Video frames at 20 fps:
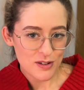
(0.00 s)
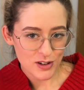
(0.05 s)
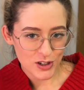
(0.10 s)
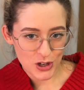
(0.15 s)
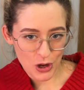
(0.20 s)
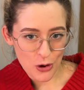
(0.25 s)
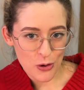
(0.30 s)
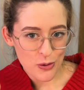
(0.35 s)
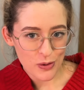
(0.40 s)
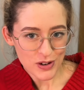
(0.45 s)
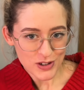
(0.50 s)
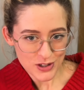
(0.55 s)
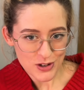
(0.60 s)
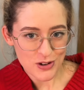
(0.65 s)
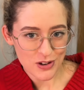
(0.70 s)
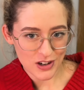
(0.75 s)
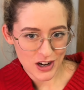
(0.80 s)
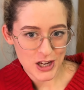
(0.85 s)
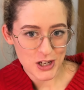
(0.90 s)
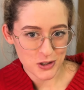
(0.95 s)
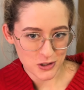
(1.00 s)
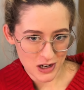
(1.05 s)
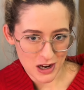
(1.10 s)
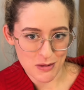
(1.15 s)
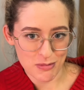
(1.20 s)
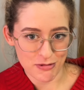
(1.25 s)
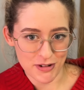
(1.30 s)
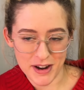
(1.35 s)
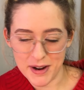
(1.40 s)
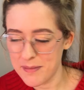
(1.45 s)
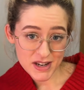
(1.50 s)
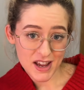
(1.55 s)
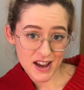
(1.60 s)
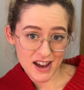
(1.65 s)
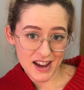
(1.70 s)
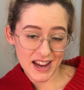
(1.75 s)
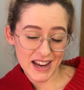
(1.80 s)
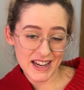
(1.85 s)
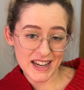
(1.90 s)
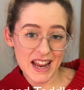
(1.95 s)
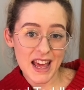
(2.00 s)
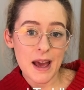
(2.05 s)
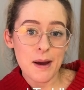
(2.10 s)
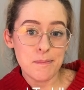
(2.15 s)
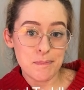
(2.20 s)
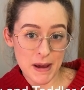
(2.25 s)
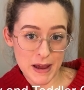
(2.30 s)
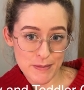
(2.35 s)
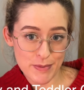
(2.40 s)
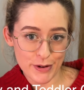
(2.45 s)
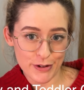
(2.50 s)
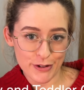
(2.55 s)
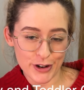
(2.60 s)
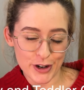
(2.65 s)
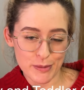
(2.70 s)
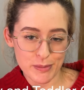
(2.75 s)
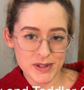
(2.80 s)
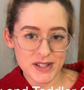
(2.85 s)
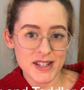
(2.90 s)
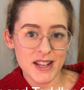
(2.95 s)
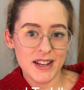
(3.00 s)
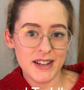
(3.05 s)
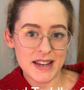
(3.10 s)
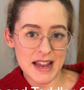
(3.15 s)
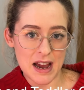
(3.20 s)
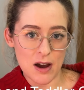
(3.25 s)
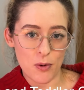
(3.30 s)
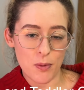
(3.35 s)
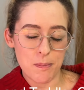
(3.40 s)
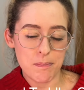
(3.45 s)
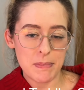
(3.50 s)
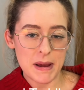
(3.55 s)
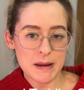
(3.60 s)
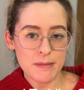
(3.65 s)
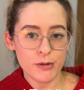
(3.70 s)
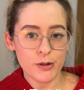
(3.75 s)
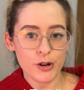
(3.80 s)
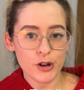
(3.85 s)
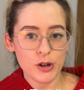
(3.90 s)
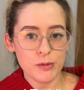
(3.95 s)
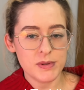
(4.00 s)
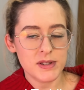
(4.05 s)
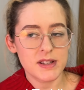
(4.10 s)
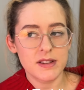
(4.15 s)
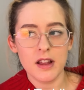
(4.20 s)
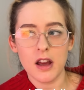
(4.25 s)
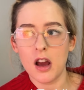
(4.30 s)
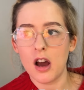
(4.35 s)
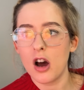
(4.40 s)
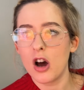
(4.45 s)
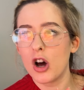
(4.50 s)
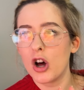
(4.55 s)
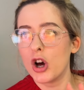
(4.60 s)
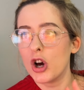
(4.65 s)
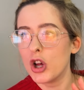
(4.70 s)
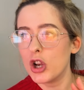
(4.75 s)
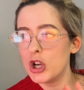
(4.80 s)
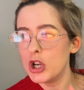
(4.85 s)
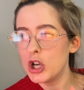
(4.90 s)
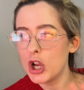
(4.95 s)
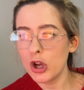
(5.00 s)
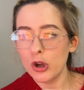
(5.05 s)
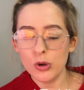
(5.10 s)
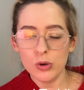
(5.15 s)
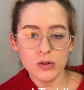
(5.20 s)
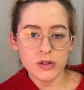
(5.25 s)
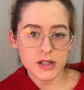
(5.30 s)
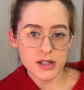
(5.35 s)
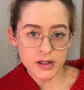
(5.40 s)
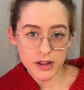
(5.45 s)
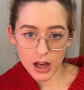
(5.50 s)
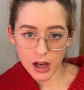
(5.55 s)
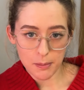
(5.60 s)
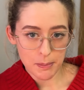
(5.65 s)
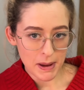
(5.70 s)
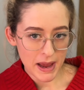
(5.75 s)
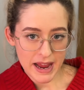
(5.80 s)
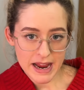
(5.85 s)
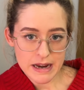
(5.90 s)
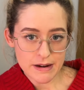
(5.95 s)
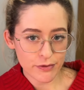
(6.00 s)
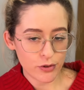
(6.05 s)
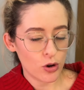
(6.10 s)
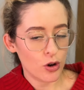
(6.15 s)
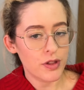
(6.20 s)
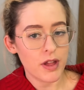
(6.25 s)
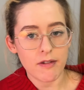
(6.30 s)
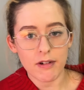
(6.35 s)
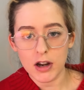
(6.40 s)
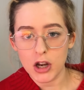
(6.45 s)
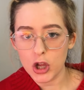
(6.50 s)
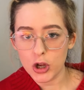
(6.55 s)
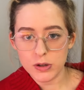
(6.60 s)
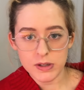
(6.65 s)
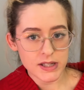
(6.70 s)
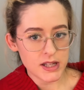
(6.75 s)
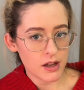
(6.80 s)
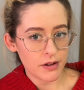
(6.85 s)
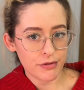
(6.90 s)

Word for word: Go to your local library. Nine, baby groups. Now, baby groups, there are loads that are paid for, there are loads that are